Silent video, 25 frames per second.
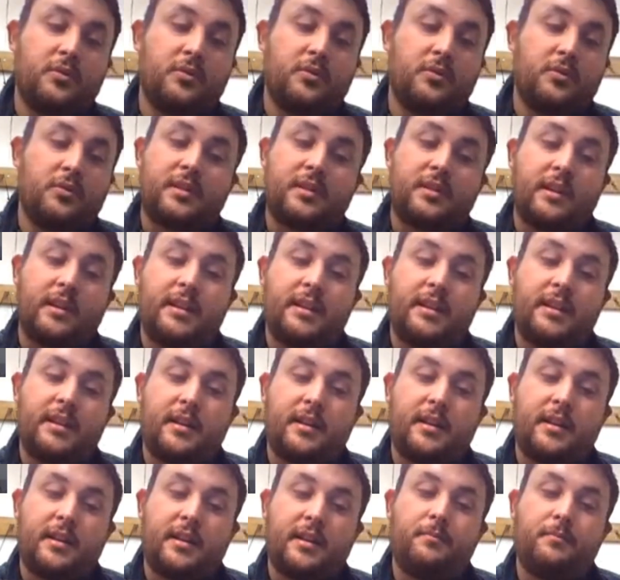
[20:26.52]
also,
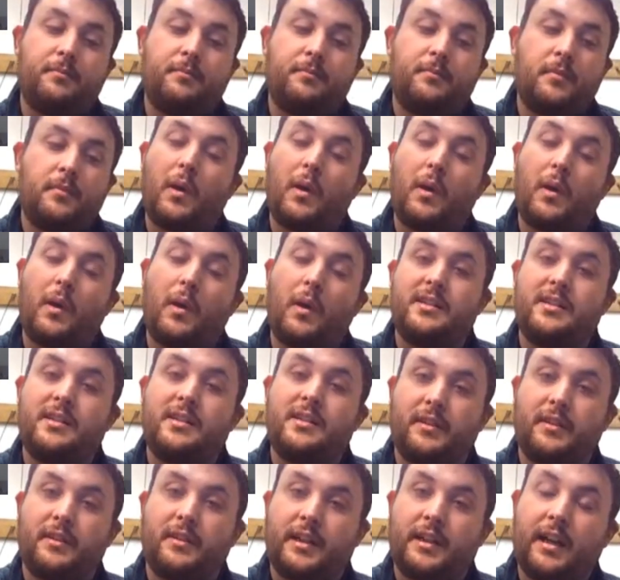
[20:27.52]
it's um, the weight
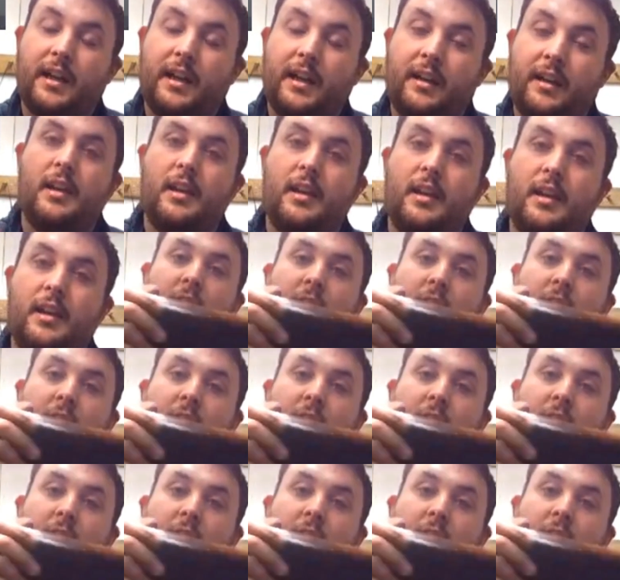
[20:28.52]
of a gun.